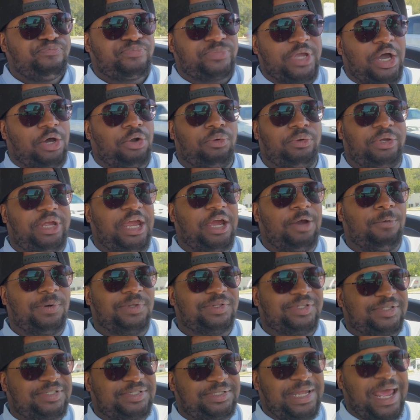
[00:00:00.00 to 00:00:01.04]
I don't care what
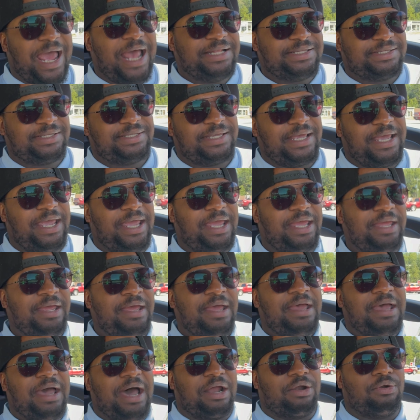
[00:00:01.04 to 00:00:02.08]
the stats say.
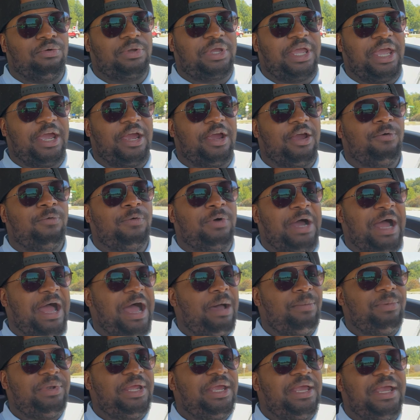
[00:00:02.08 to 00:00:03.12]
I don't care
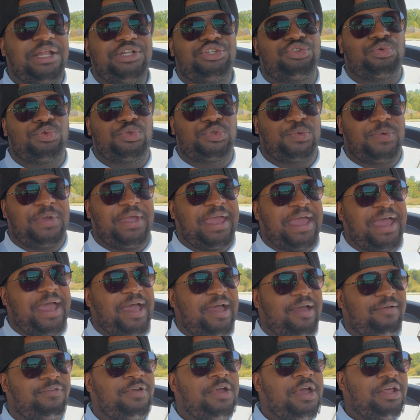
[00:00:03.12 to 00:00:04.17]
how many injuries we
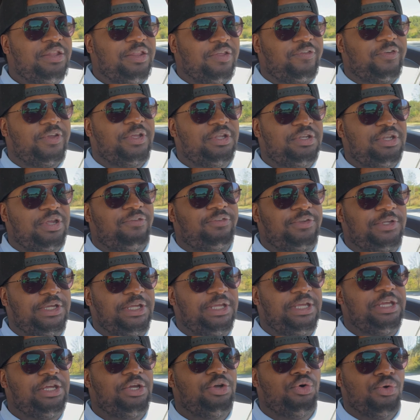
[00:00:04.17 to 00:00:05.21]
have. The Philadelphia
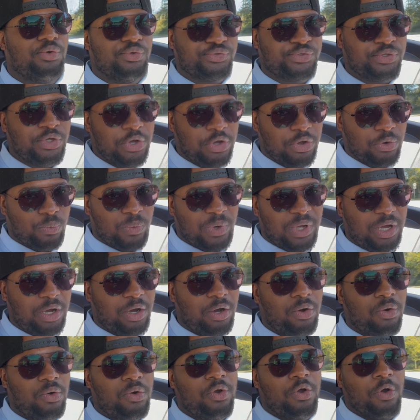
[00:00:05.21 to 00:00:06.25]
Eagles
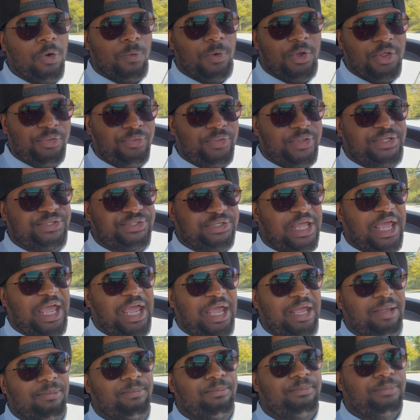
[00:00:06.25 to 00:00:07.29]
will win this
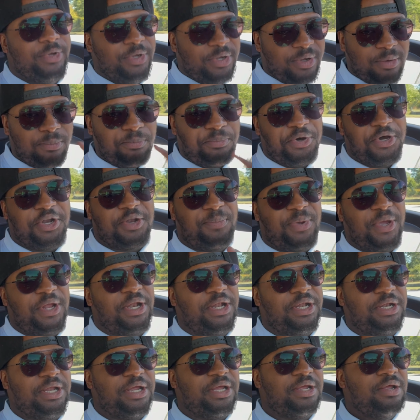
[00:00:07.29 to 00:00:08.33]
game. Put a pin
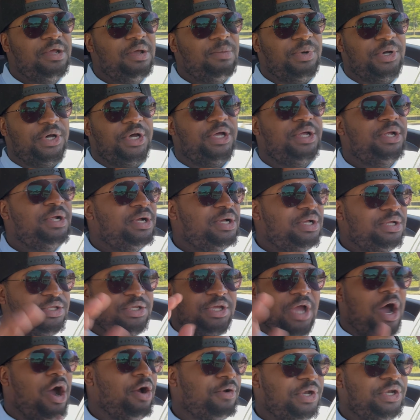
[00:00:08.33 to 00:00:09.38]
in it. But
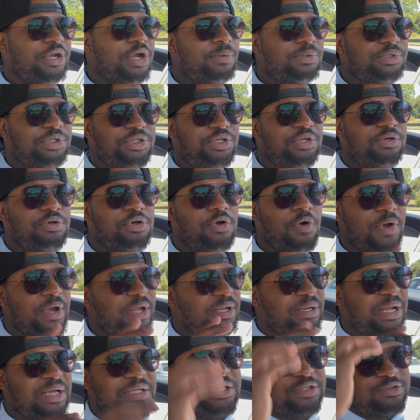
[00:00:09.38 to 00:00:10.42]
y'all already know what to do. Go ahead and
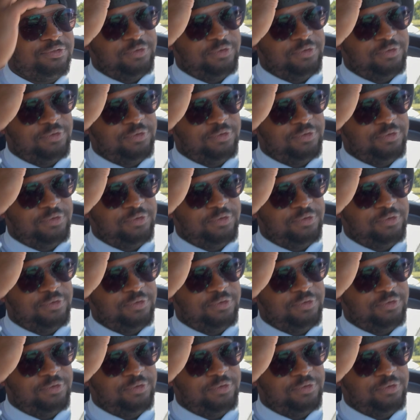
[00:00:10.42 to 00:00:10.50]
like this